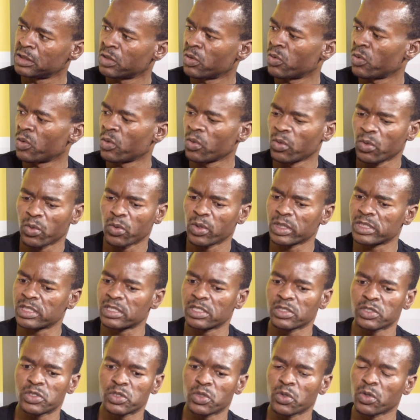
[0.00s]
Or what's
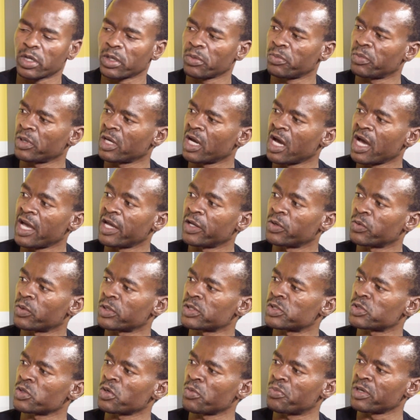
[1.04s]
the story behind?
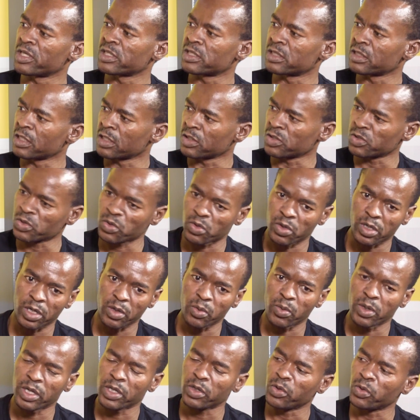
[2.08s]
What's your personal story?
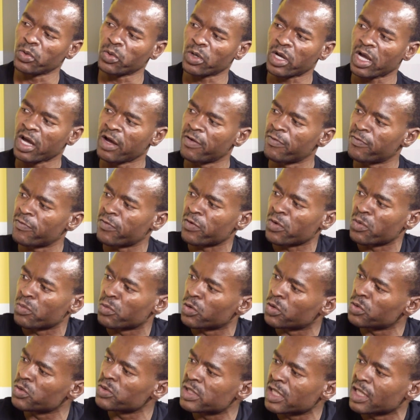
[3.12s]
Where do you come from?
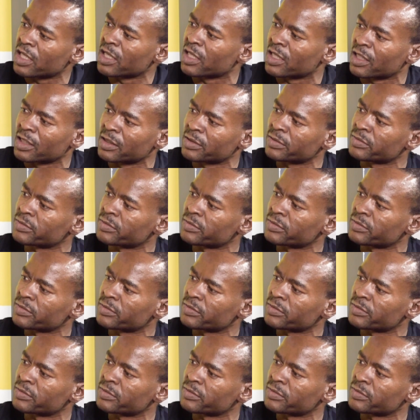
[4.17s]
Who's Harry?